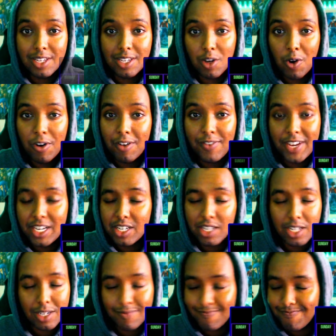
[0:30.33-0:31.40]
chronophage
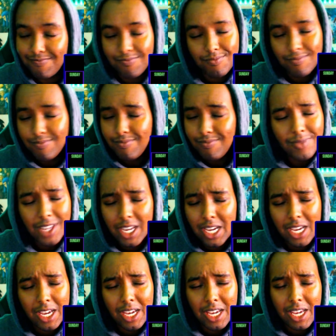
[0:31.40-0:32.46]
thing.
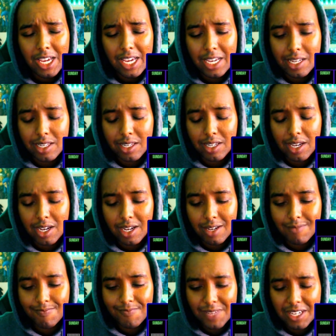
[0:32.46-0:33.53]
It's
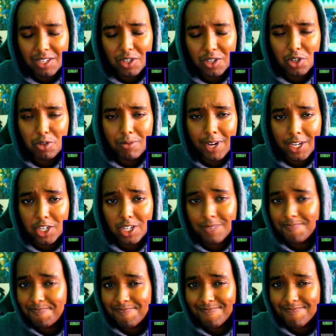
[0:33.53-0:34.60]
um, it's too much.
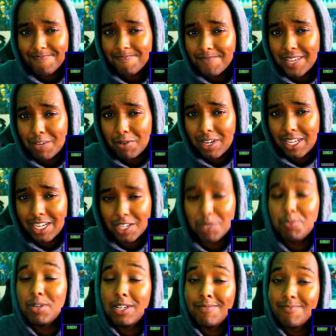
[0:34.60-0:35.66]
It really is.
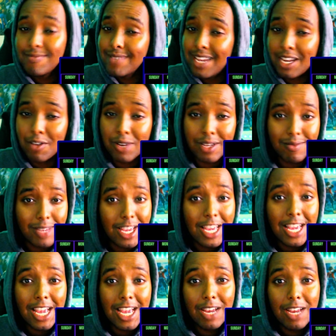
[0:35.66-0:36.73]
Well, anyway,
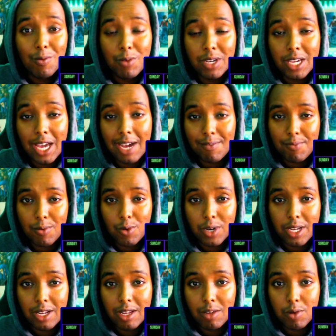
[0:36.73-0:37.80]
recap
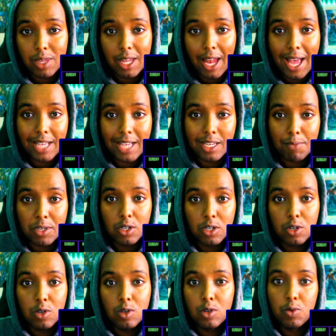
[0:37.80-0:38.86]
quickly with the last
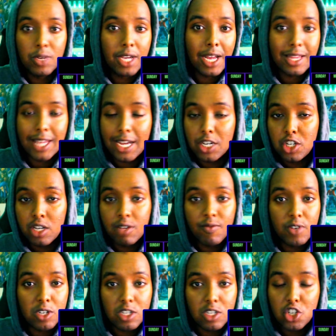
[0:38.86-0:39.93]
episode. We got that Jin
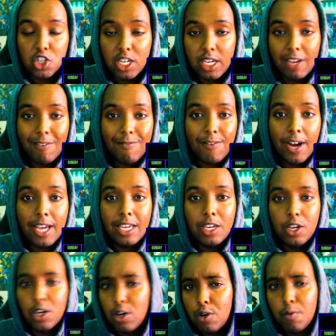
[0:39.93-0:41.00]
versus Shiki fight. You
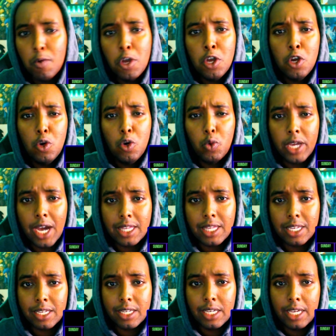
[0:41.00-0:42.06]
know, we got to
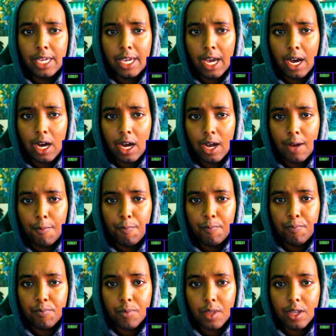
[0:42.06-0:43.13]
see
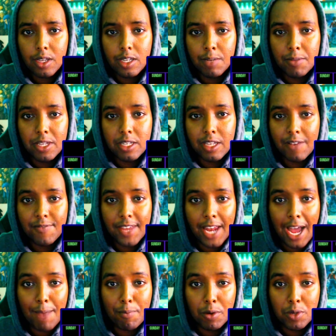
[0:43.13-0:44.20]
um some of the stuff that
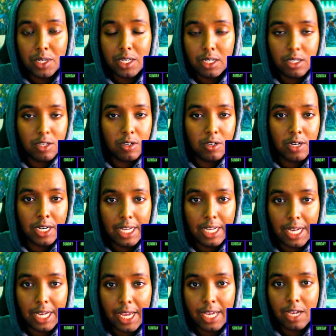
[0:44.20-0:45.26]
happened with Sister and
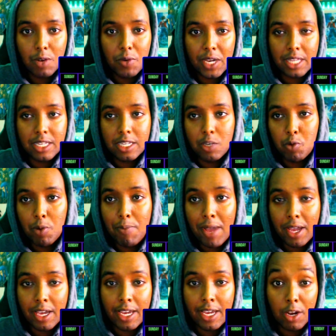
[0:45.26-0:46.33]
Ilega. We got to see
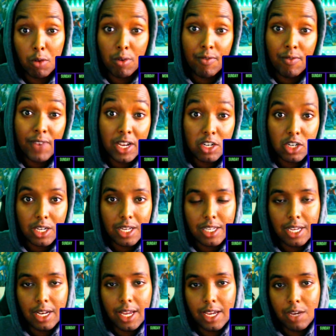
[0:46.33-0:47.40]
Rebecca get her revenge against
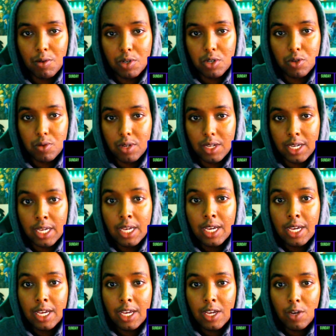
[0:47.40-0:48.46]
Ilega, which was really,
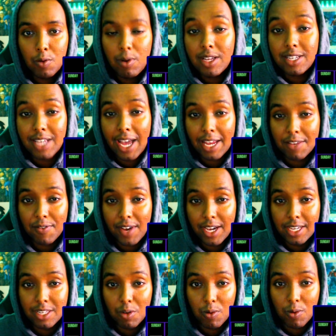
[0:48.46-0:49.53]
really satisfying
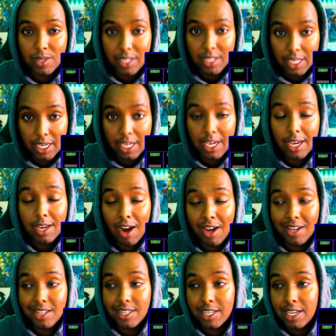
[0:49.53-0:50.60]
to see.
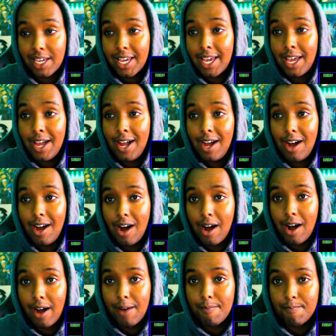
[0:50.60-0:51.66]
Honestly,
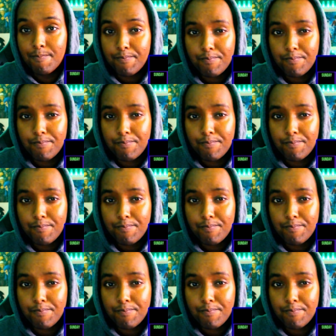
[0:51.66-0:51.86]
um,